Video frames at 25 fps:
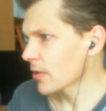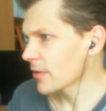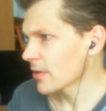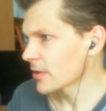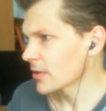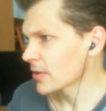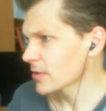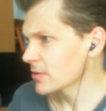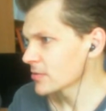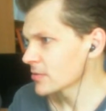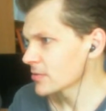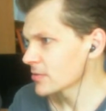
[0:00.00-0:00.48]

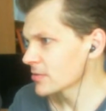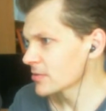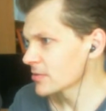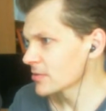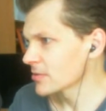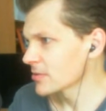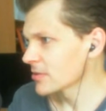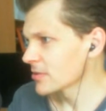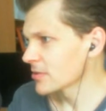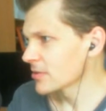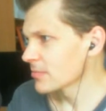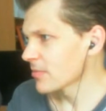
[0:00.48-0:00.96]
other,
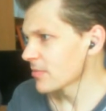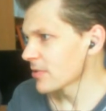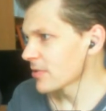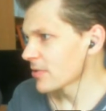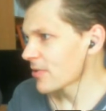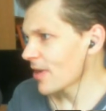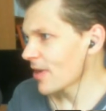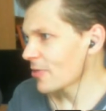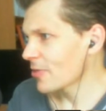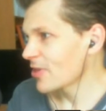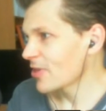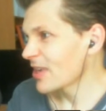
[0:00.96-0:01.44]

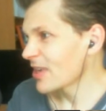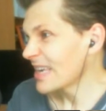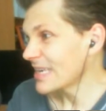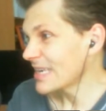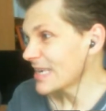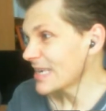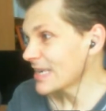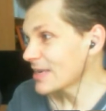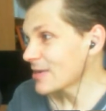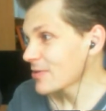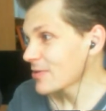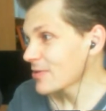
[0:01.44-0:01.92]
Massassi
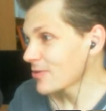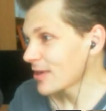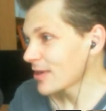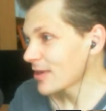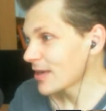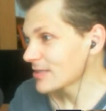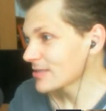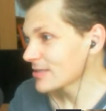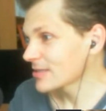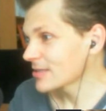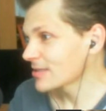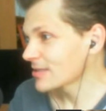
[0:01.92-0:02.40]
gear
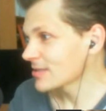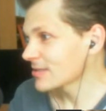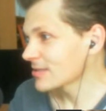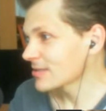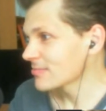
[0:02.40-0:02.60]
set,